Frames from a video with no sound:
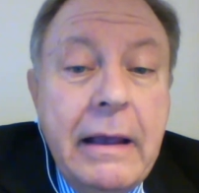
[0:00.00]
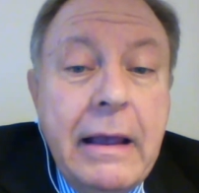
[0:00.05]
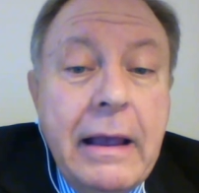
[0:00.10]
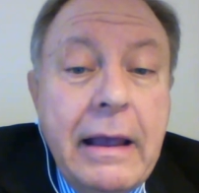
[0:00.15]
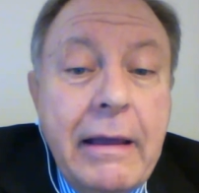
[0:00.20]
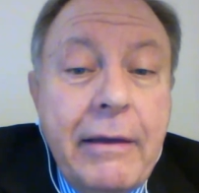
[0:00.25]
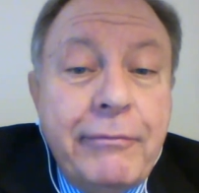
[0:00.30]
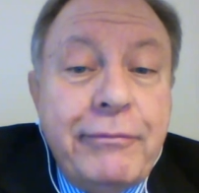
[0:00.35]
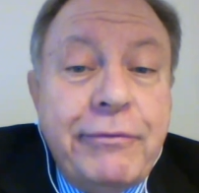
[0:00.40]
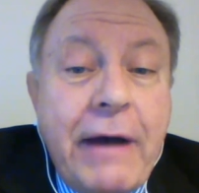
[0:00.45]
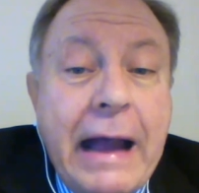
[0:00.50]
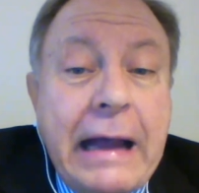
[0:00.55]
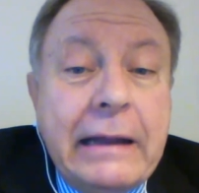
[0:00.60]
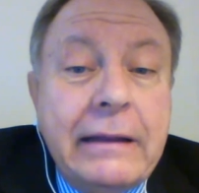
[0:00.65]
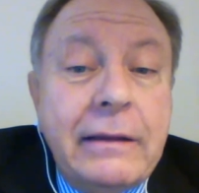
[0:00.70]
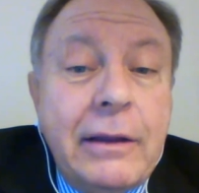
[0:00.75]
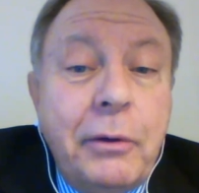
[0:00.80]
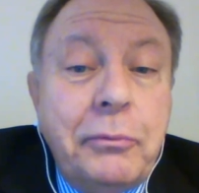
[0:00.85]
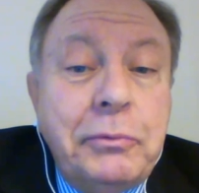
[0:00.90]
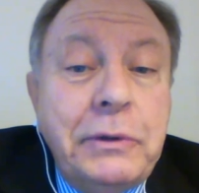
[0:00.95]

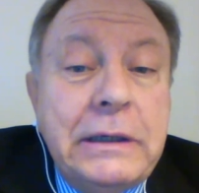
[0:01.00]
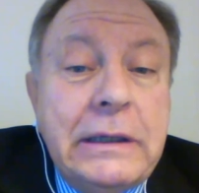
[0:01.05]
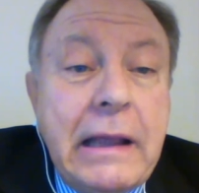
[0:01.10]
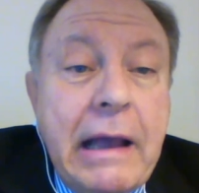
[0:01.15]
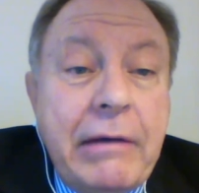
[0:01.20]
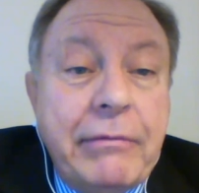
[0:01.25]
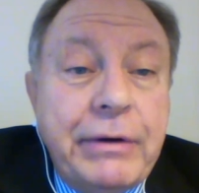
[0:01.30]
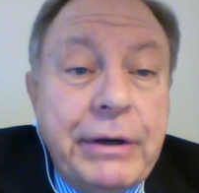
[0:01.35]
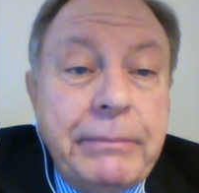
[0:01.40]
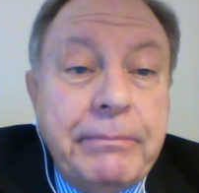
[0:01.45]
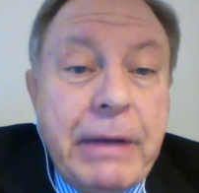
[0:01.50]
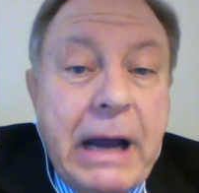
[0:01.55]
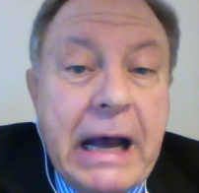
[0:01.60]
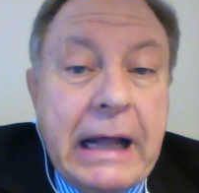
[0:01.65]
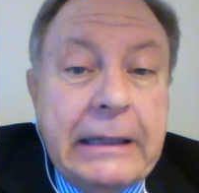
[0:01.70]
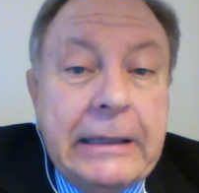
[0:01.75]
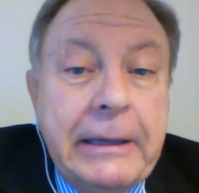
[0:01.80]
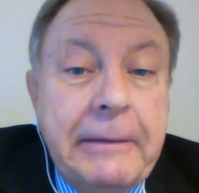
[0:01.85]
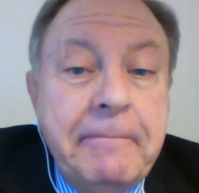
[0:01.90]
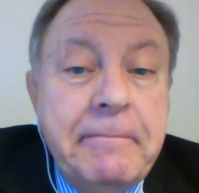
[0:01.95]
fight with
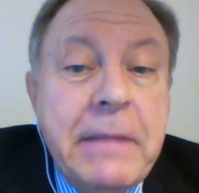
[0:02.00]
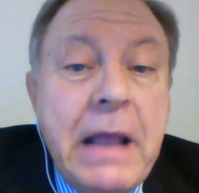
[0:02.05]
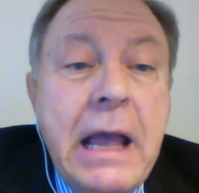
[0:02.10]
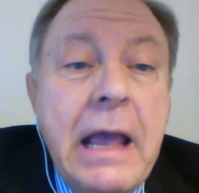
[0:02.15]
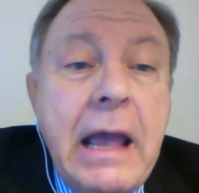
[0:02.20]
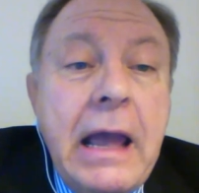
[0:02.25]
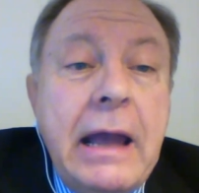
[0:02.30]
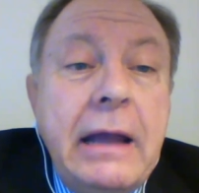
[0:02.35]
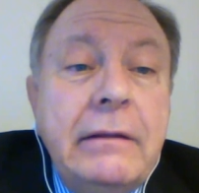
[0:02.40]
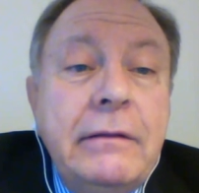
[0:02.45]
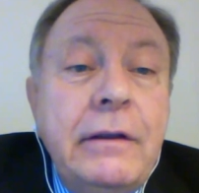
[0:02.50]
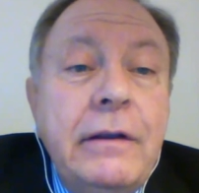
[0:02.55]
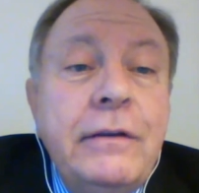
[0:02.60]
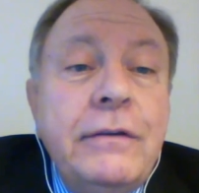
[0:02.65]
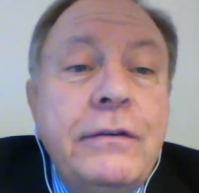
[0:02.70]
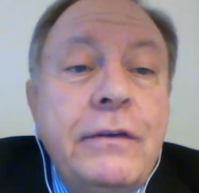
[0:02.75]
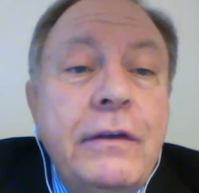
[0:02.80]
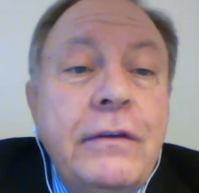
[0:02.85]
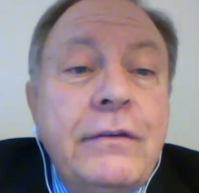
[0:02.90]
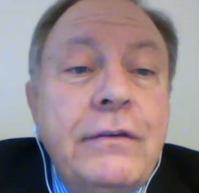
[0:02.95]
everybody. And
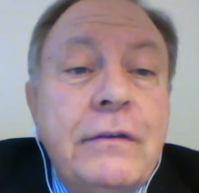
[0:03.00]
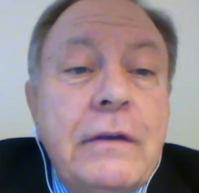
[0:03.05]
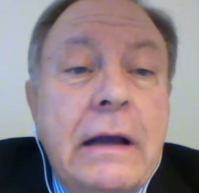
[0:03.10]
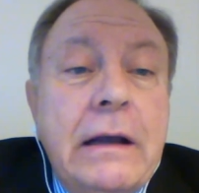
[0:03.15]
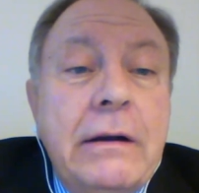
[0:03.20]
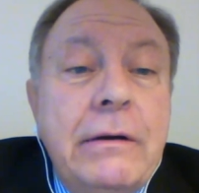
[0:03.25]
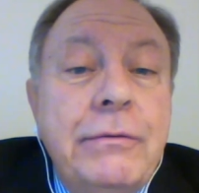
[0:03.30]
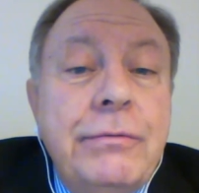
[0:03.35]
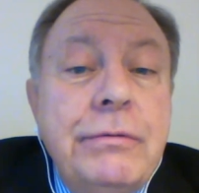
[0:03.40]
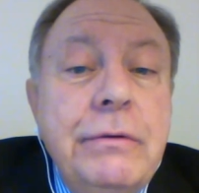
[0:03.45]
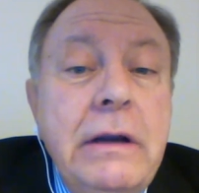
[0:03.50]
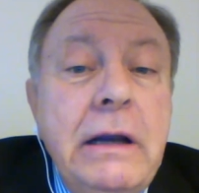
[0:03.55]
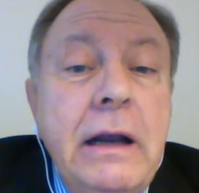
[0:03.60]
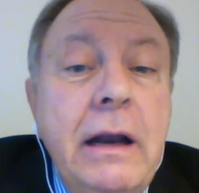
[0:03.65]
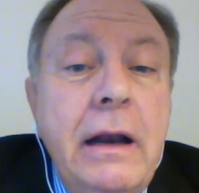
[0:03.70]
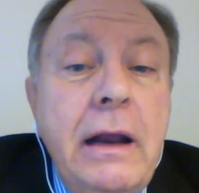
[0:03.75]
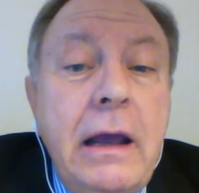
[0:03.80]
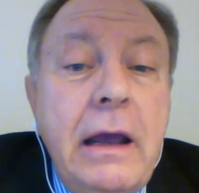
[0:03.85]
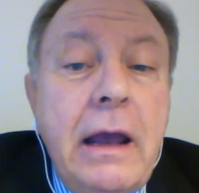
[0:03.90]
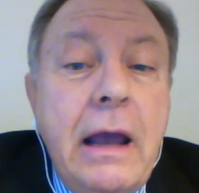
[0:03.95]
this is
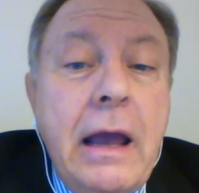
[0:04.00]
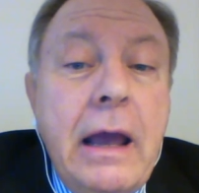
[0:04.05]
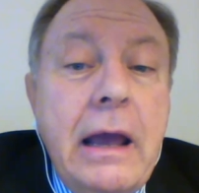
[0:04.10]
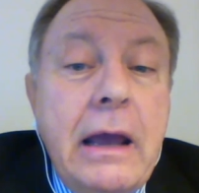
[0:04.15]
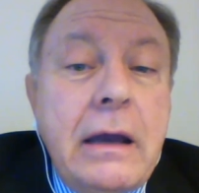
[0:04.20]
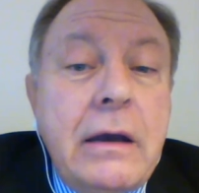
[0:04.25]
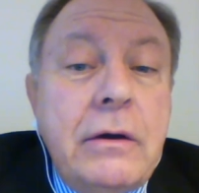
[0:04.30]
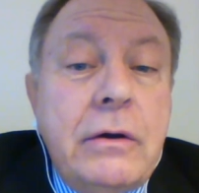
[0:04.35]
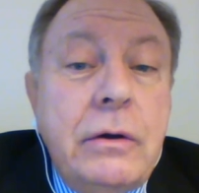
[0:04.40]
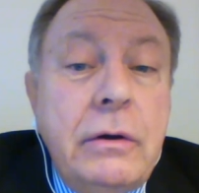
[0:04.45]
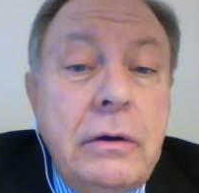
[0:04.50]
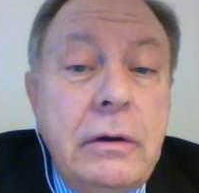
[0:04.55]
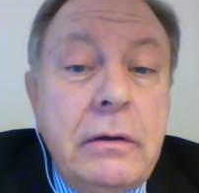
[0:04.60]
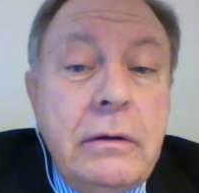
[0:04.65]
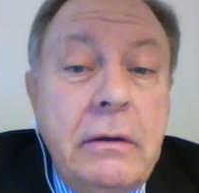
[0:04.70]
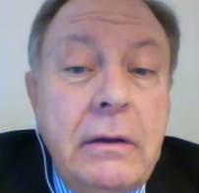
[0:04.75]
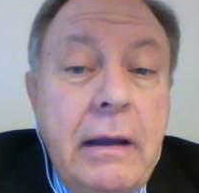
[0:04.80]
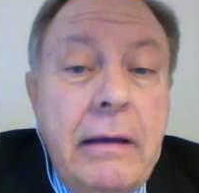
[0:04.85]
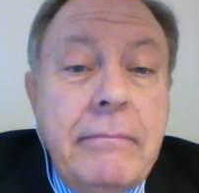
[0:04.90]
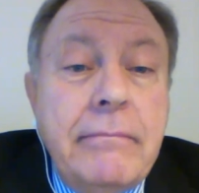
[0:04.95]
really a
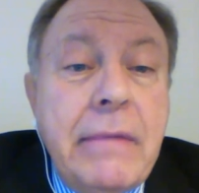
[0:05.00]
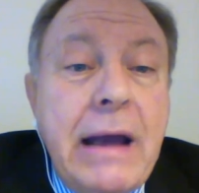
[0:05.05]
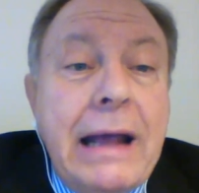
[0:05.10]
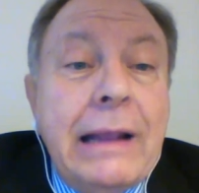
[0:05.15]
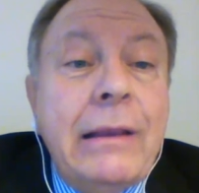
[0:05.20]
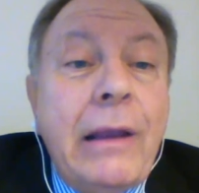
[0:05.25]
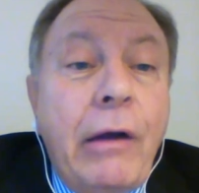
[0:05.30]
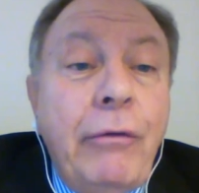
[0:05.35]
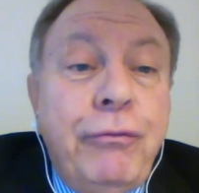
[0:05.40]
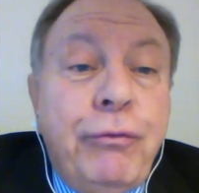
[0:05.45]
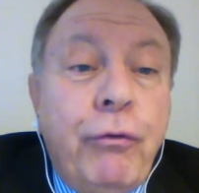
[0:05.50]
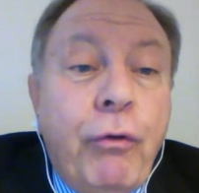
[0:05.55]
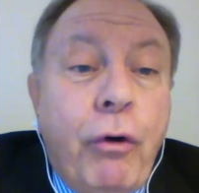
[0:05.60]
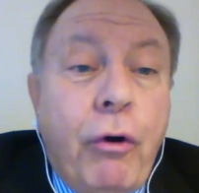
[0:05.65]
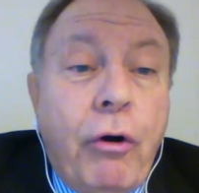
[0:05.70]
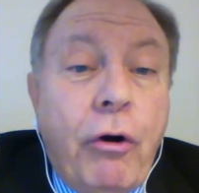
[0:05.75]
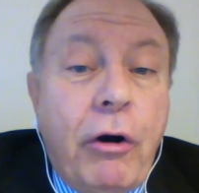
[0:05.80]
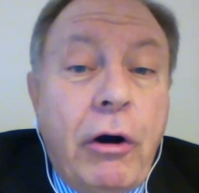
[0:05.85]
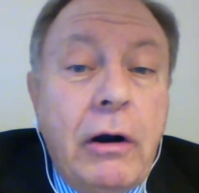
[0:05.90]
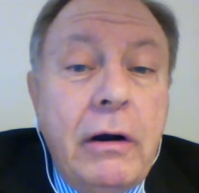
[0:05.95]
good
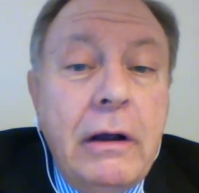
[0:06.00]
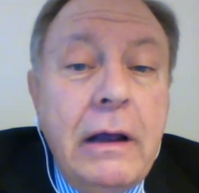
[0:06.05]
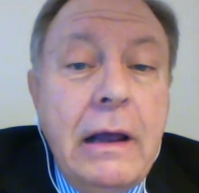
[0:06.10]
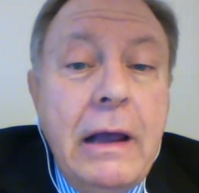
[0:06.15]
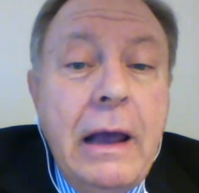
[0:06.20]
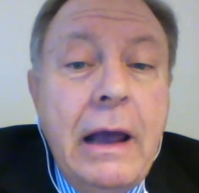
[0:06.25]
metaphor.